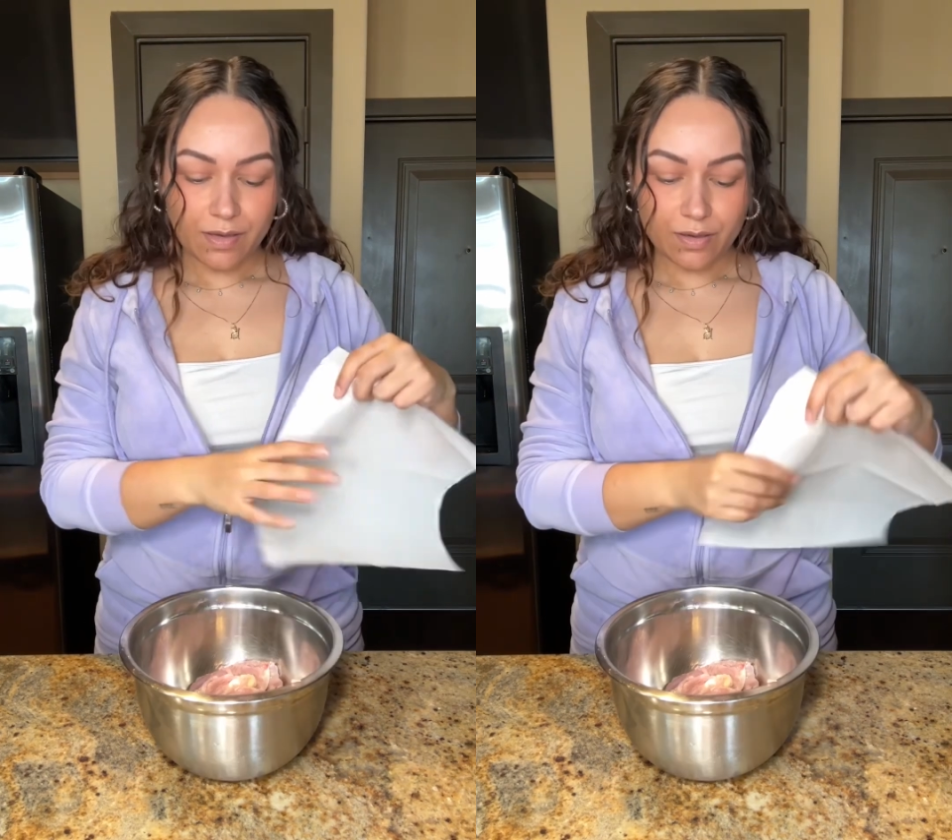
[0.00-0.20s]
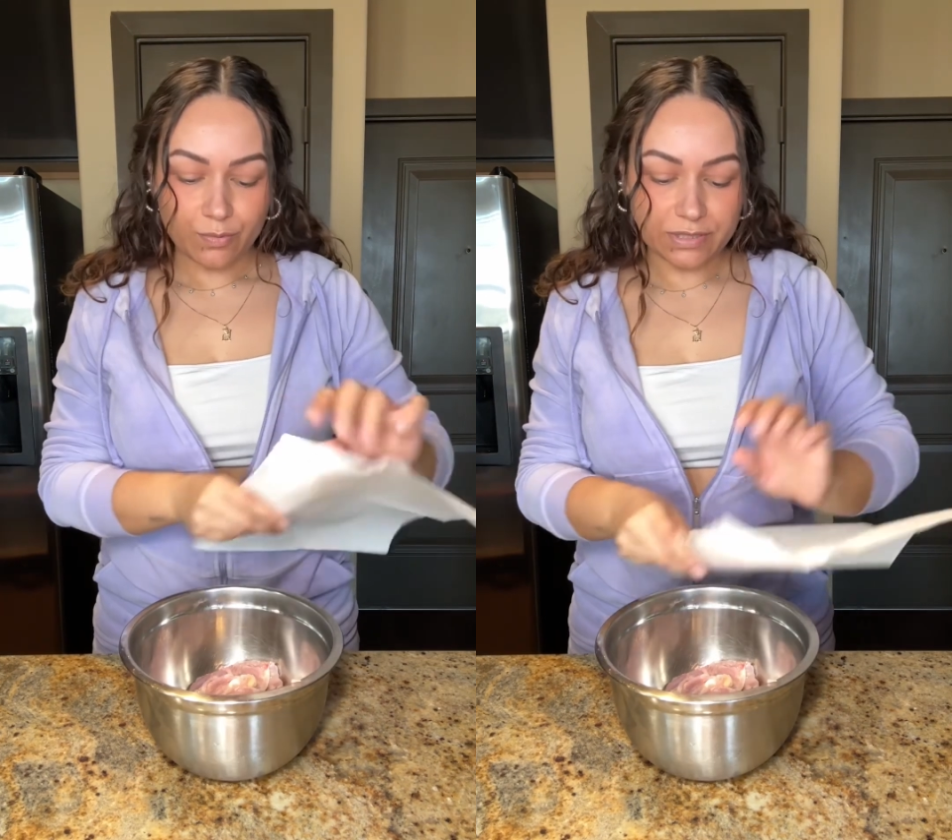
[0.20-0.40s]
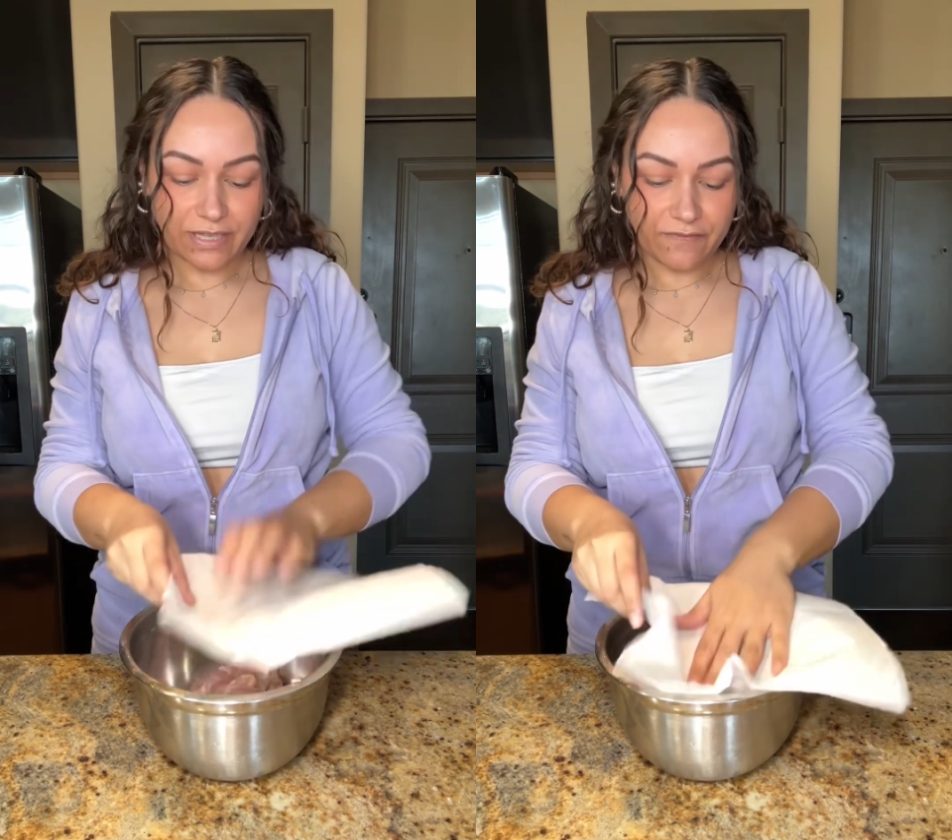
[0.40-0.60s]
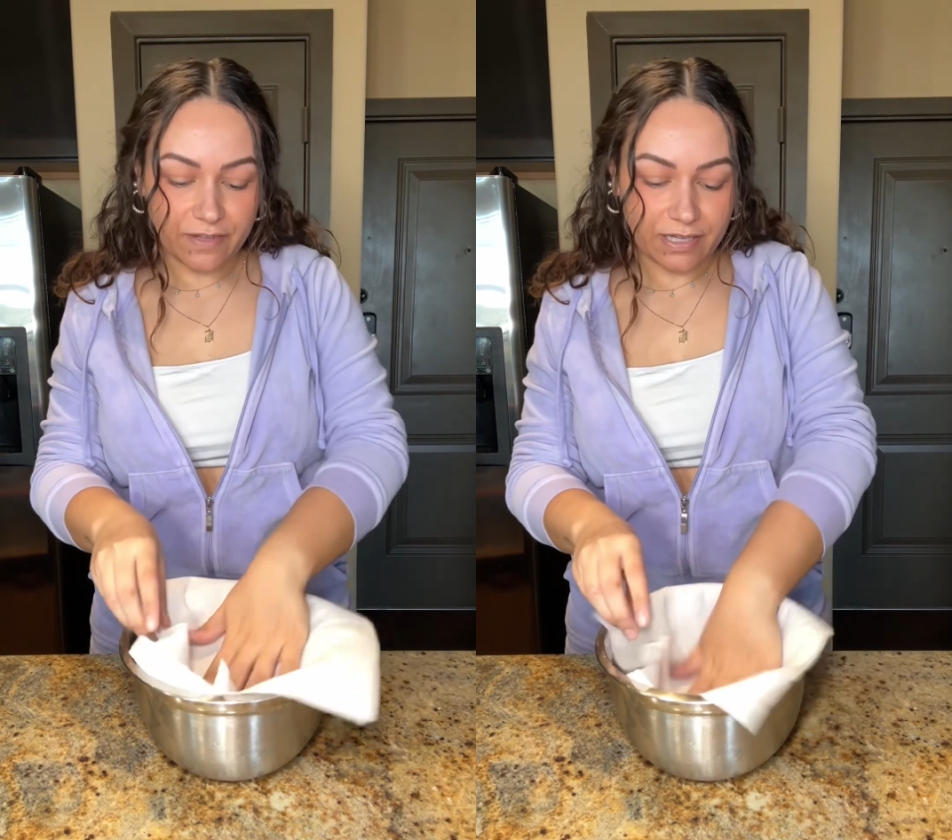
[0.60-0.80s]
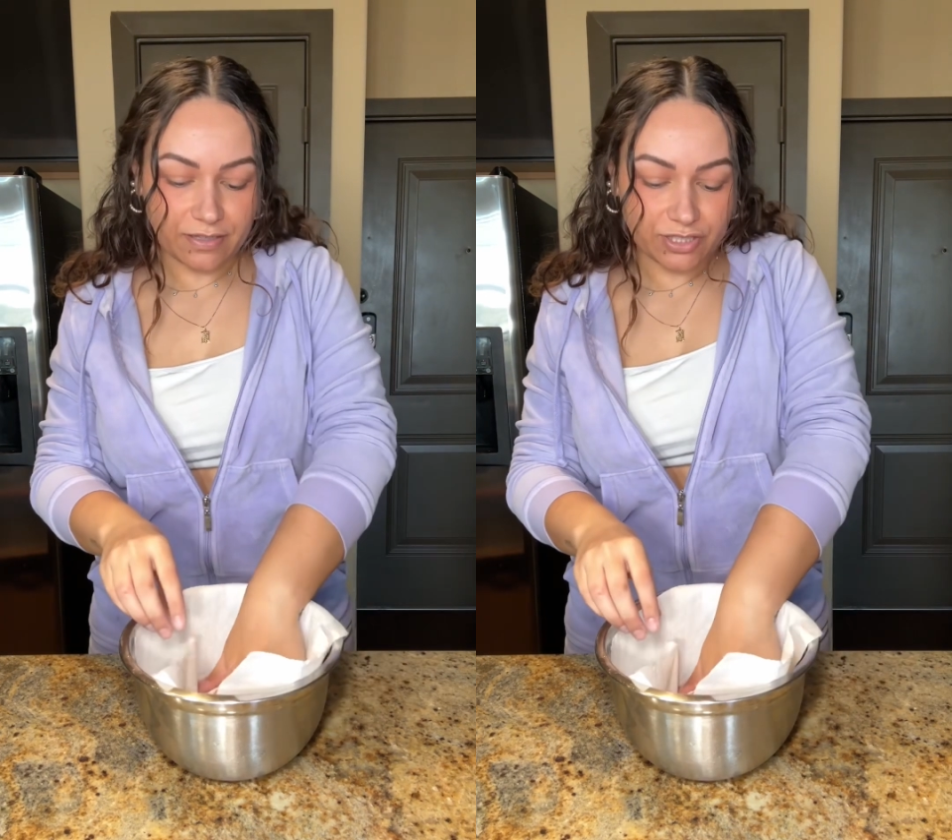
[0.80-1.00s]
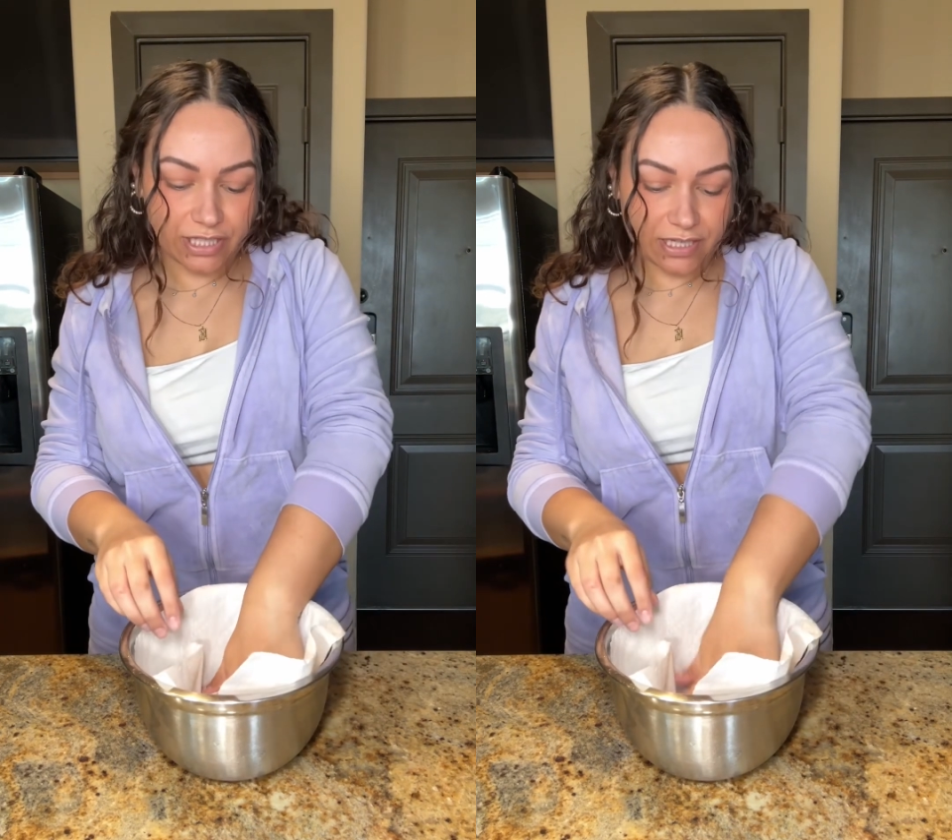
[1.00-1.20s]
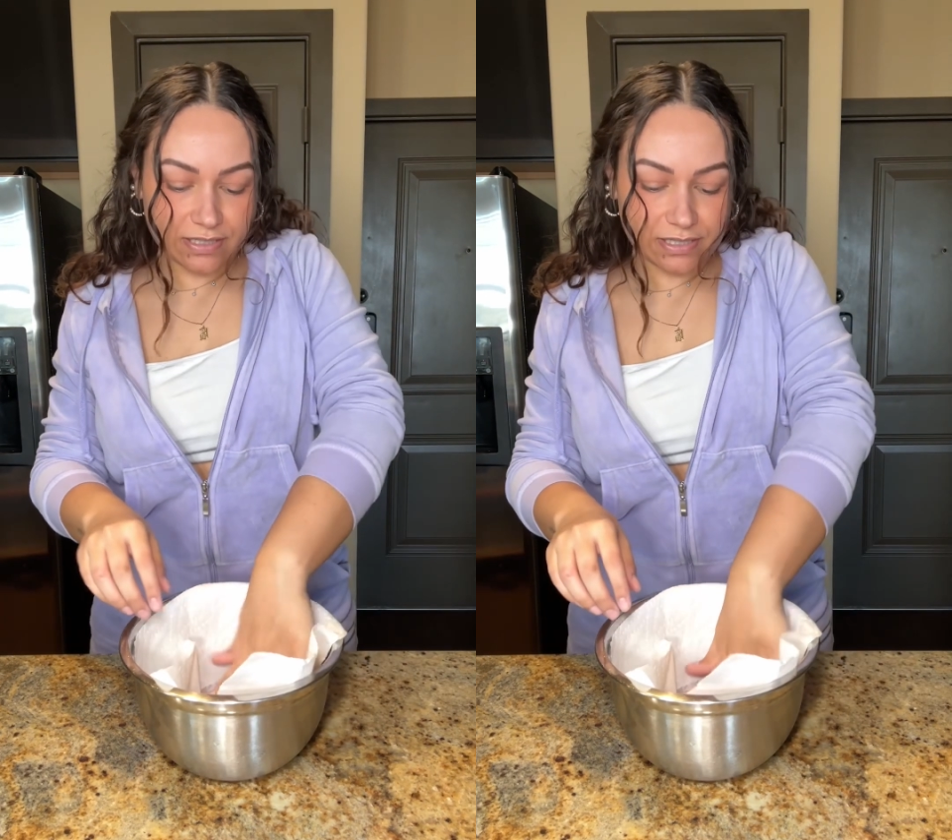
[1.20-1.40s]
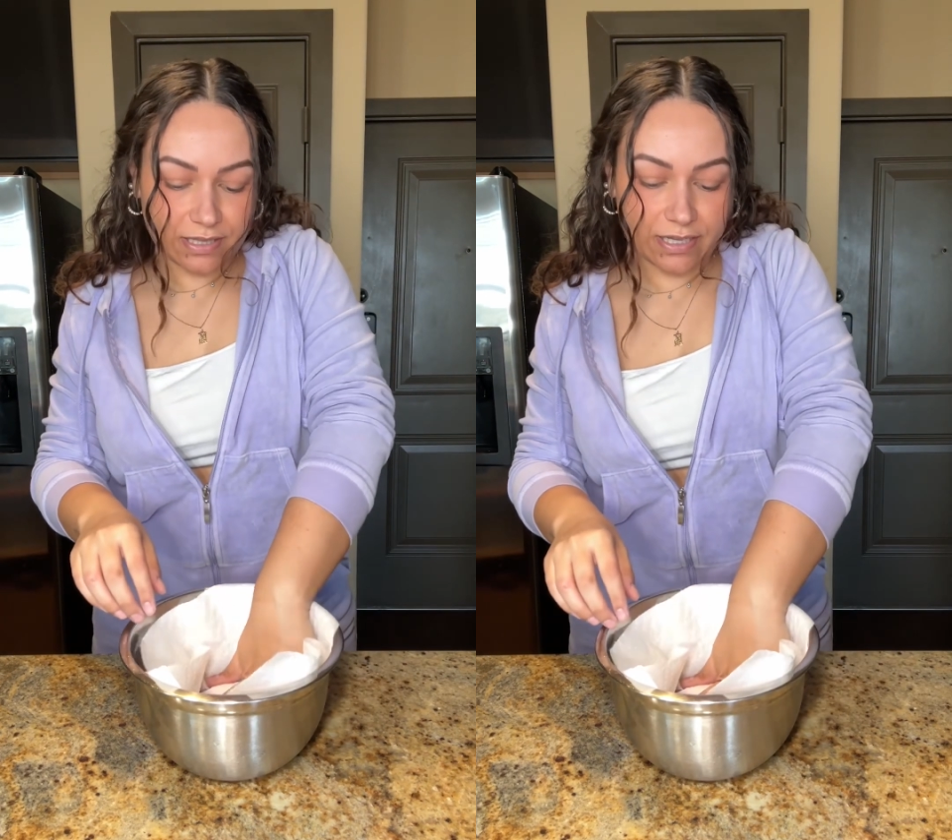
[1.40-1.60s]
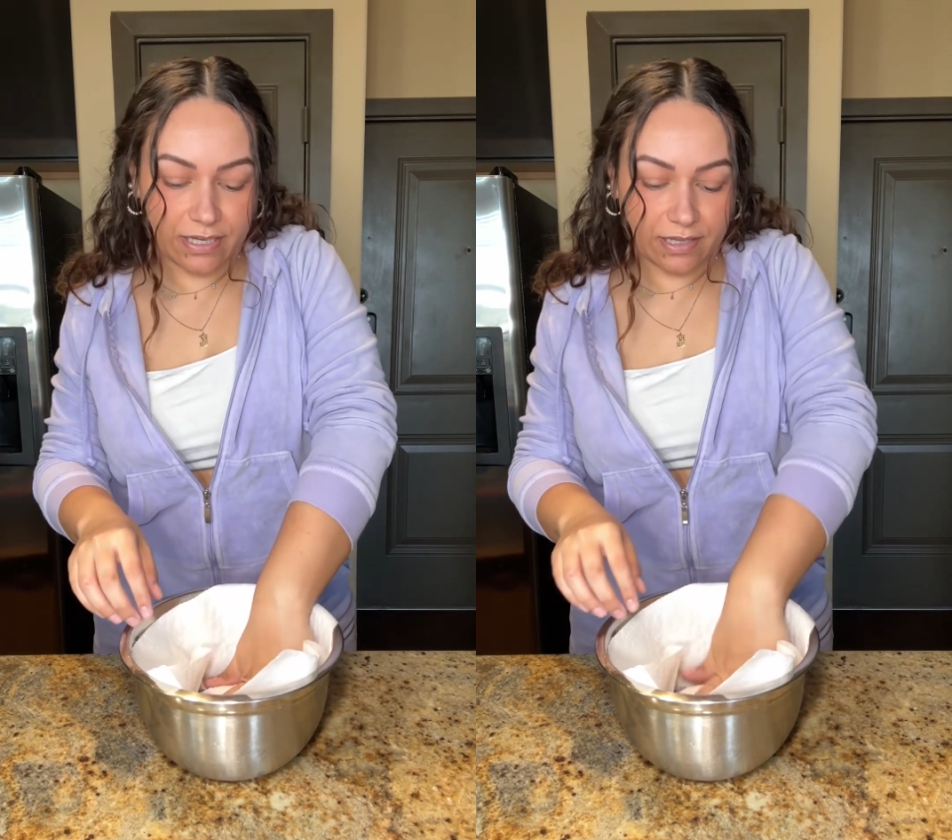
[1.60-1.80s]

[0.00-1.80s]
Once I feel like the chicken is clean